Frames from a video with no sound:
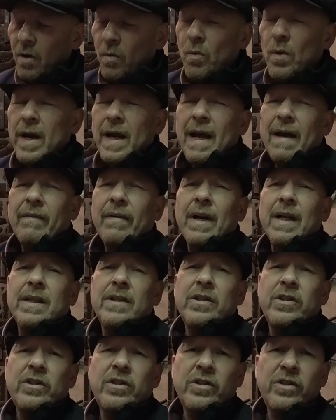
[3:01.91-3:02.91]
We have
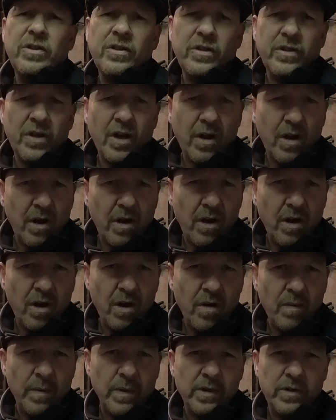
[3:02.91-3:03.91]
had
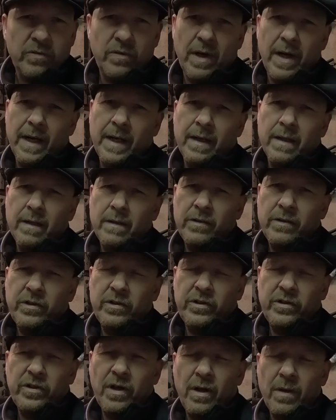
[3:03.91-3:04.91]
so much rain,
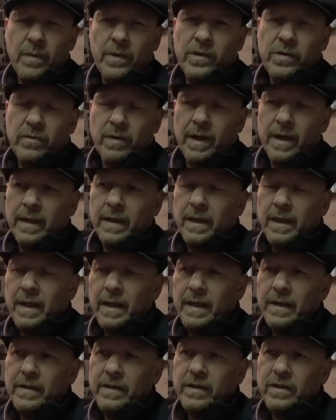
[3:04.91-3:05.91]
so much rain.
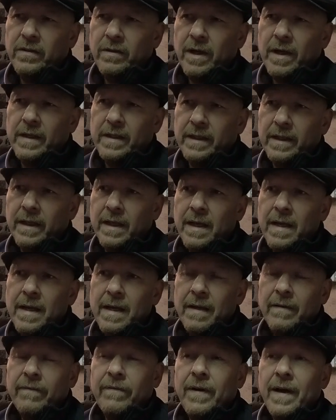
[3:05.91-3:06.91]
It's crazy.
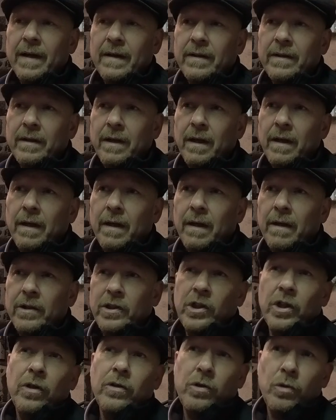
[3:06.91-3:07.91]
In fact, uh, I
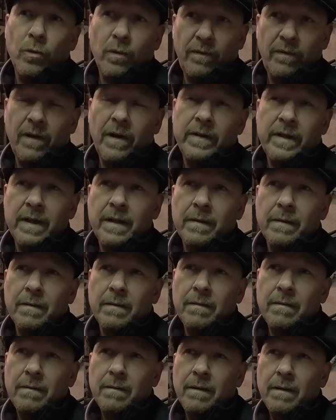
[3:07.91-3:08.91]
showed you a
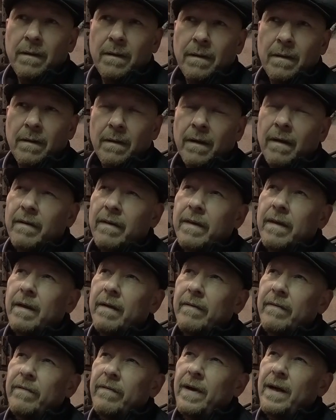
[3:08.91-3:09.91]
flooding.
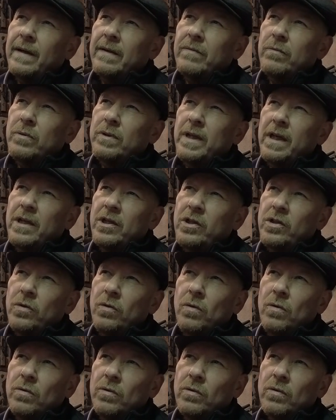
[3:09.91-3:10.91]
In fact, was it a
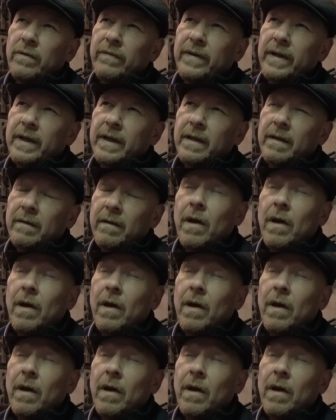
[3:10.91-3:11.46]
short or a vid?